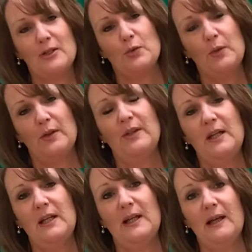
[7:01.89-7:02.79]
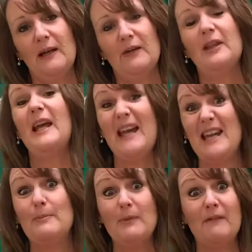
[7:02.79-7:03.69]
with the
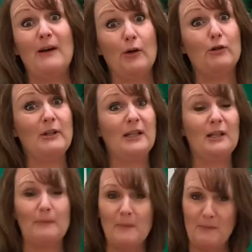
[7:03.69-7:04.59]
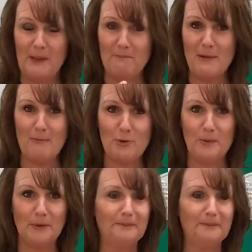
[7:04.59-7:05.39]
aim of our curriculum being memorable.